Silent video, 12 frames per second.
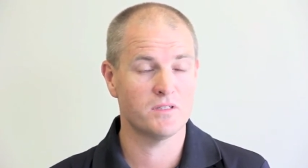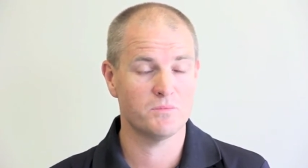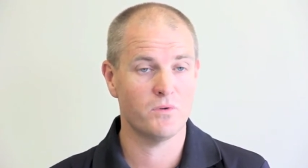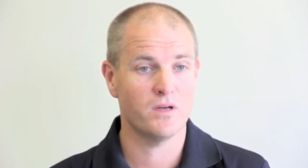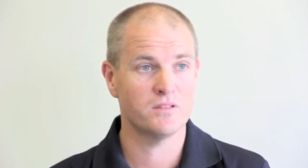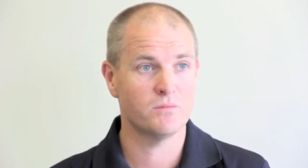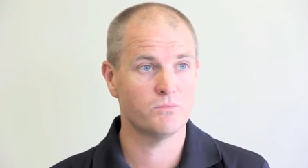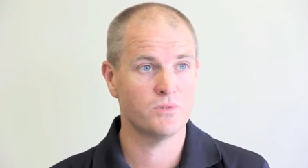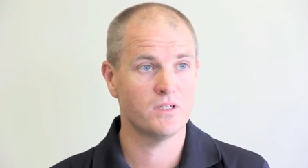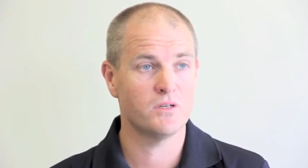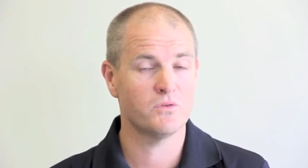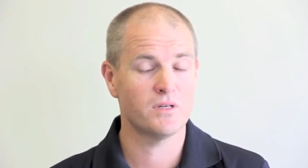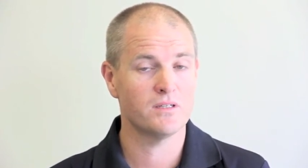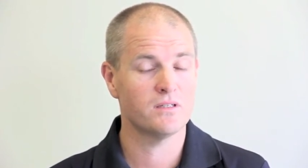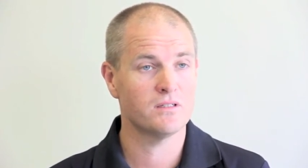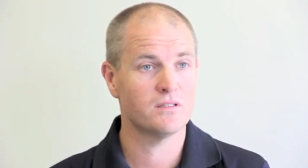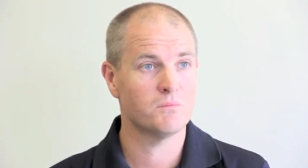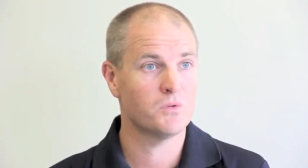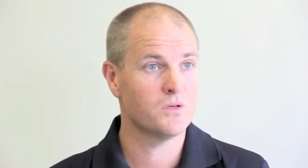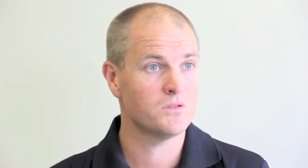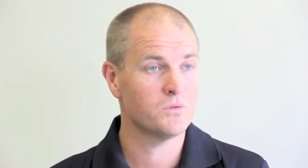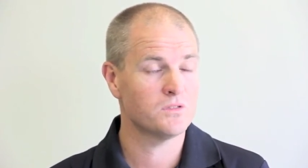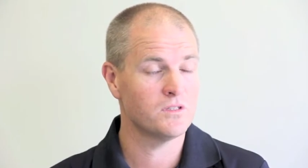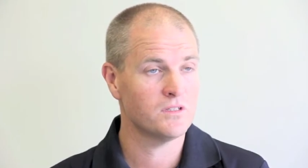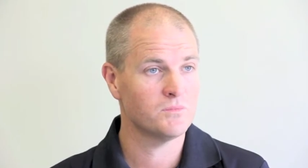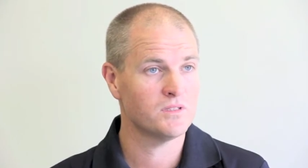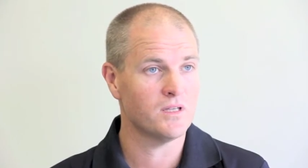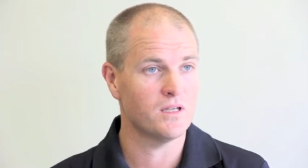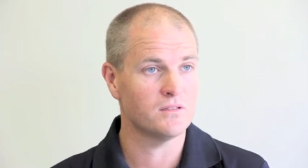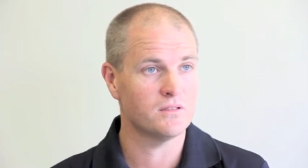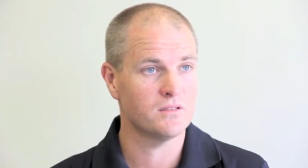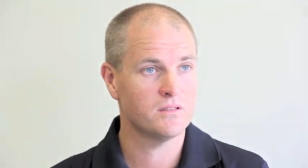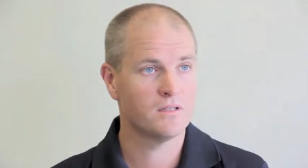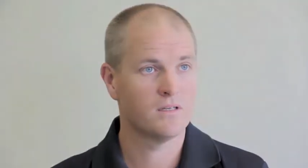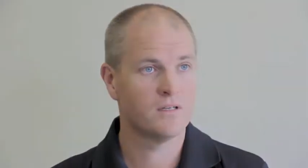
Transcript: despite some pretty horrendous personal circumstances.